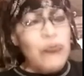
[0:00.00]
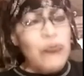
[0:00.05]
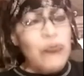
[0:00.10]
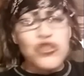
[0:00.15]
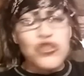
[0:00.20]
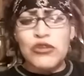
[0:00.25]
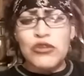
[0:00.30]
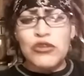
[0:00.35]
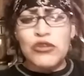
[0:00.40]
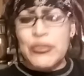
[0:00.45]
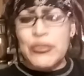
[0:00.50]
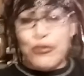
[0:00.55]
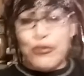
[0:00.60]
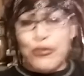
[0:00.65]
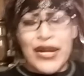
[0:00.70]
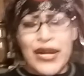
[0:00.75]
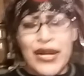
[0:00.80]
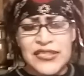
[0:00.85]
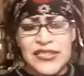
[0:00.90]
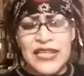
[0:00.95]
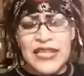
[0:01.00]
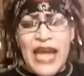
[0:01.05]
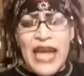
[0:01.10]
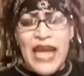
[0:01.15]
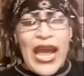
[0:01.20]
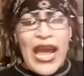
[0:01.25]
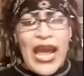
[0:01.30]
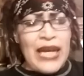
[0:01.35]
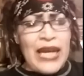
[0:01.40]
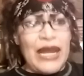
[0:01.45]
I was depressed,
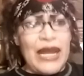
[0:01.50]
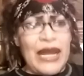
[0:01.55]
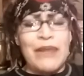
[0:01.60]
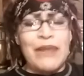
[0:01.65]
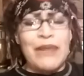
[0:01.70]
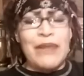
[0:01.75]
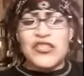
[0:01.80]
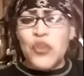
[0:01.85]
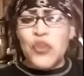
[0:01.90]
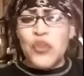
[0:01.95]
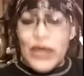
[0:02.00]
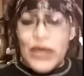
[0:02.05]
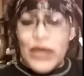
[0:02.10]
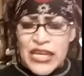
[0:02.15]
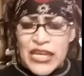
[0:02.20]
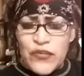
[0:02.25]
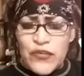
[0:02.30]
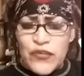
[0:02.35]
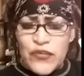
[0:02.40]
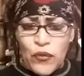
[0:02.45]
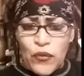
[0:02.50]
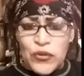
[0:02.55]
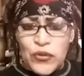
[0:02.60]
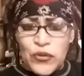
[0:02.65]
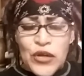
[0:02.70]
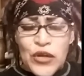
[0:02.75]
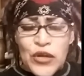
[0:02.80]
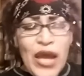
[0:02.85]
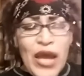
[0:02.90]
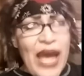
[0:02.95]
and my soul evil.
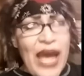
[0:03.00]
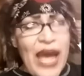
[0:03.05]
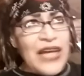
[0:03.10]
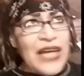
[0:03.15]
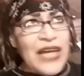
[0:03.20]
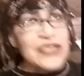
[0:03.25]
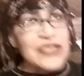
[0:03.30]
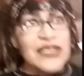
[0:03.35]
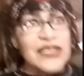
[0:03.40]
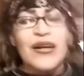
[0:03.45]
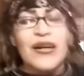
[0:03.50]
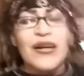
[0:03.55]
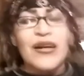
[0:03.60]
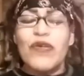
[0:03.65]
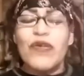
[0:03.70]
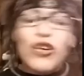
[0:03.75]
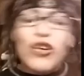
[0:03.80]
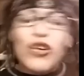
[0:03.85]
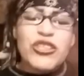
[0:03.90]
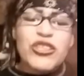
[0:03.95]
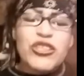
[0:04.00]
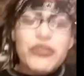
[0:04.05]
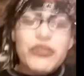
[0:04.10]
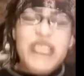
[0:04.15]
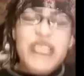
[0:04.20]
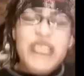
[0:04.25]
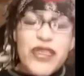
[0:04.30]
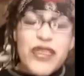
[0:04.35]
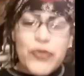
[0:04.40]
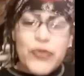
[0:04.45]
And of course there was
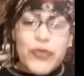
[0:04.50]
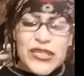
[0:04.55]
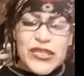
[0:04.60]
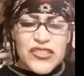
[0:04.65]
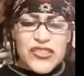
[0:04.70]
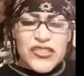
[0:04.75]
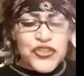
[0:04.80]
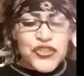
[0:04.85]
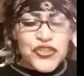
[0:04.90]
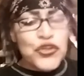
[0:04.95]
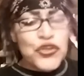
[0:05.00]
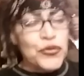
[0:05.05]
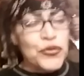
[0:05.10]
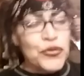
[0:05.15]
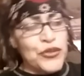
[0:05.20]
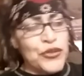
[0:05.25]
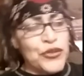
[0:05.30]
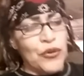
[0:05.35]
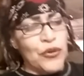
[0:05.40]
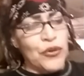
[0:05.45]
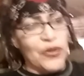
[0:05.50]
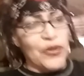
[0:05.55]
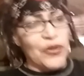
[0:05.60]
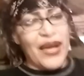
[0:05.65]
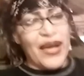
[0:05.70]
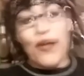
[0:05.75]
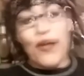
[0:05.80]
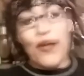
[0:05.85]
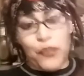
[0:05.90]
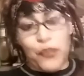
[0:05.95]
other reasons too, you know,
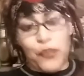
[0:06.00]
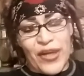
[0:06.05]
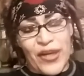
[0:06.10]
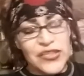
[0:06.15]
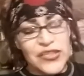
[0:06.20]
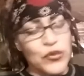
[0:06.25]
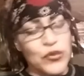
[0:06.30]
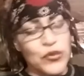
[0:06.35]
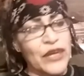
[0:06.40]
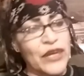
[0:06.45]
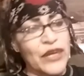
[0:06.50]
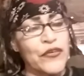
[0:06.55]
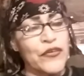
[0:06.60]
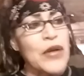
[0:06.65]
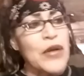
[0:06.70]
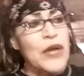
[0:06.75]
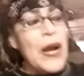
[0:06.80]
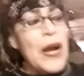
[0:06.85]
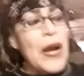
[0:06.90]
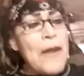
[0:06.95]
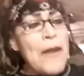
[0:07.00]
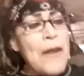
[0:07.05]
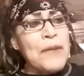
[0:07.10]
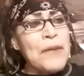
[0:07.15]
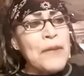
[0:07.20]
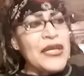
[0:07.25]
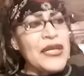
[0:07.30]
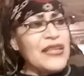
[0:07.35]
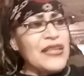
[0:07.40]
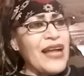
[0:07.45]
health-wise, whatever.
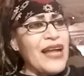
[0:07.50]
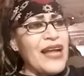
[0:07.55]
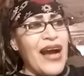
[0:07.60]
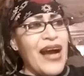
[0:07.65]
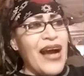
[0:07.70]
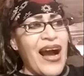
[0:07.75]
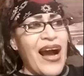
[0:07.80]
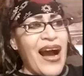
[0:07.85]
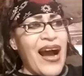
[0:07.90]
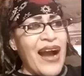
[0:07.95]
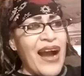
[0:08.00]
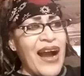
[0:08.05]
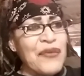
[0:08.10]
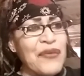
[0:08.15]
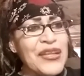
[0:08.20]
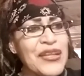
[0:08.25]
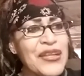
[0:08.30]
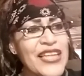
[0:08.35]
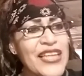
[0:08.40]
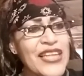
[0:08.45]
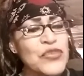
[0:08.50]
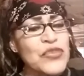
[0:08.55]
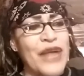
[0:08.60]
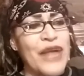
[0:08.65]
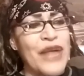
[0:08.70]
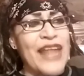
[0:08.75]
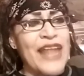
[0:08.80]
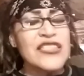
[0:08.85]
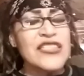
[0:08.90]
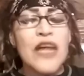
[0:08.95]
But I realized when
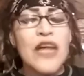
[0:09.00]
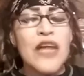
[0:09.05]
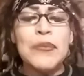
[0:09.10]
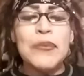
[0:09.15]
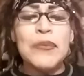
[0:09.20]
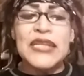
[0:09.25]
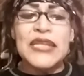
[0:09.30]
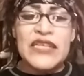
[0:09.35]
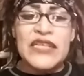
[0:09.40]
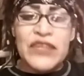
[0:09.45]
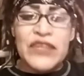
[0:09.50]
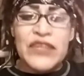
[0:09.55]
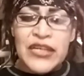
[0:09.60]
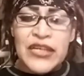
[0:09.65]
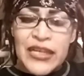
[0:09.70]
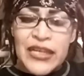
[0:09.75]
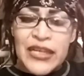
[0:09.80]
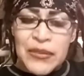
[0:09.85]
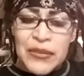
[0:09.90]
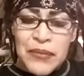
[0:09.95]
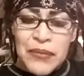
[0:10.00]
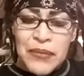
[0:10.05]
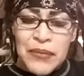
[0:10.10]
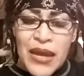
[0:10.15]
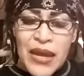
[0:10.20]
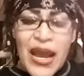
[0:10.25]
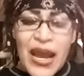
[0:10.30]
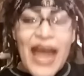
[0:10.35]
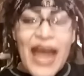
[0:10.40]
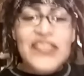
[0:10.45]
I stopped believing in him
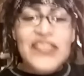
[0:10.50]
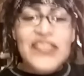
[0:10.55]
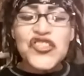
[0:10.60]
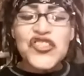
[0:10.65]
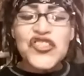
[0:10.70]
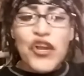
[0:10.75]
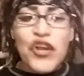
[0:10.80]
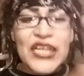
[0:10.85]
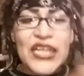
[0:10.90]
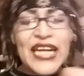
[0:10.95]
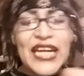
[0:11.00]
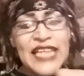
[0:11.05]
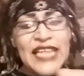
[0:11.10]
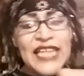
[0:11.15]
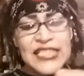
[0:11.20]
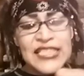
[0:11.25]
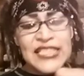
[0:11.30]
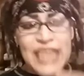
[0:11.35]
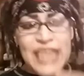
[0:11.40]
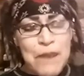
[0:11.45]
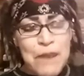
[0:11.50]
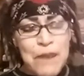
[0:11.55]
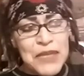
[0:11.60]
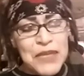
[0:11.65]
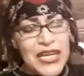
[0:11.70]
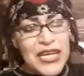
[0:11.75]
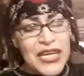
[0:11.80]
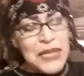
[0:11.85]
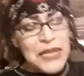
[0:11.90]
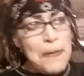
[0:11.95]
and started
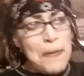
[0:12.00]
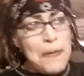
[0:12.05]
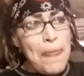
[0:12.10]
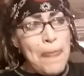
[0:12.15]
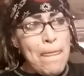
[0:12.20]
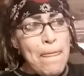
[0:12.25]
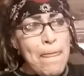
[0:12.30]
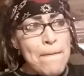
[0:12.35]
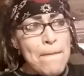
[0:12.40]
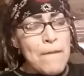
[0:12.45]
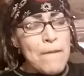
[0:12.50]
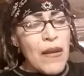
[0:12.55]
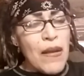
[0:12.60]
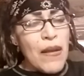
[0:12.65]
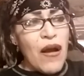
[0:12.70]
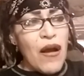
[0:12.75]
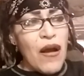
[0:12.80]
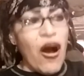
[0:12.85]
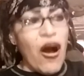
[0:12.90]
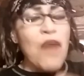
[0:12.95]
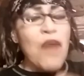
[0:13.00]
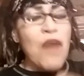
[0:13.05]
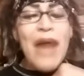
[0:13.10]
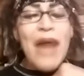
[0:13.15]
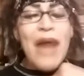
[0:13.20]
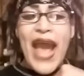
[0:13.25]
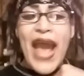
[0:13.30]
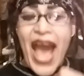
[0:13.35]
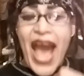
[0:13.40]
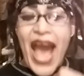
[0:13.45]
accepting all
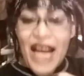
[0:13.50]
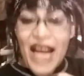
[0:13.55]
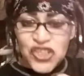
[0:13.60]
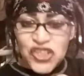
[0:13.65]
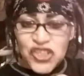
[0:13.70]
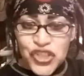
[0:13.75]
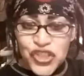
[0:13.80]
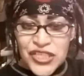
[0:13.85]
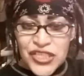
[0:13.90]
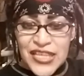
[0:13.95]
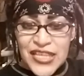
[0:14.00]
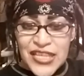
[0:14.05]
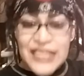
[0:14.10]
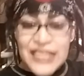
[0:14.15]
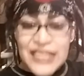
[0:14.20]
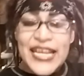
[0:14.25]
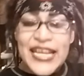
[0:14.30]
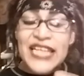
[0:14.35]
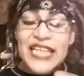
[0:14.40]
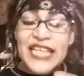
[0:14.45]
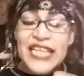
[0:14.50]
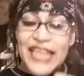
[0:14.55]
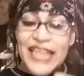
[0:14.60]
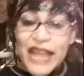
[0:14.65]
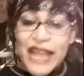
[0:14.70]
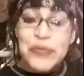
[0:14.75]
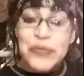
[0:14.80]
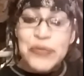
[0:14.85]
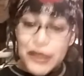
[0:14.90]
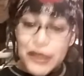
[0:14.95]
my actions and taking
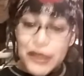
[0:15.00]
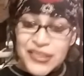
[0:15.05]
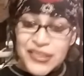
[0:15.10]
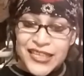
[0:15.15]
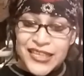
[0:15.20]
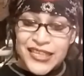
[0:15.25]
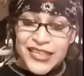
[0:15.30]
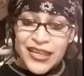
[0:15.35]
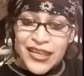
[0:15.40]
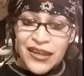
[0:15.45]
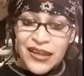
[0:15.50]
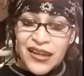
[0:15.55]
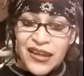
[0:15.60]
accountability,